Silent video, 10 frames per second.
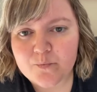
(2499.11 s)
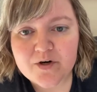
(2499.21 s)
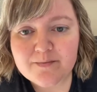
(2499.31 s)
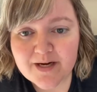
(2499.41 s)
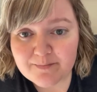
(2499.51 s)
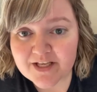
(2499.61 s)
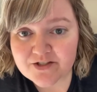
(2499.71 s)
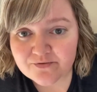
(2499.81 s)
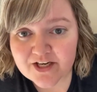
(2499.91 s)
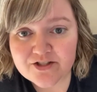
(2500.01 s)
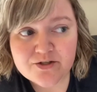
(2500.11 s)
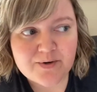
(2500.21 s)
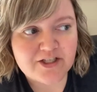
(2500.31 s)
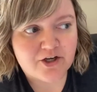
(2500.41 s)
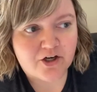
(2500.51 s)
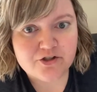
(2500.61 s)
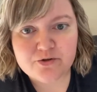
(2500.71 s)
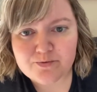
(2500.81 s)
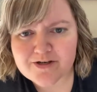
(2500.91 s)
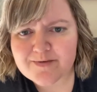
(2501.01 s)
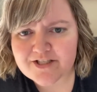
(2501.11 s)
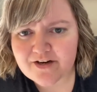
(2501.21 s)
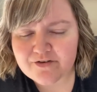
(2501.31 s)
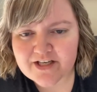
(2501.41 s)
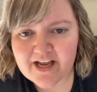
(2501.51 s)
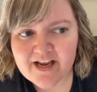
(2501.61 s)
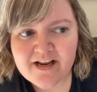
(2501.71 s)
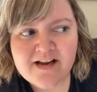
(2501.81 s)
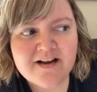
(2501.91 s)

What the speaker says: One of my best friends who I talk to pretty much every day,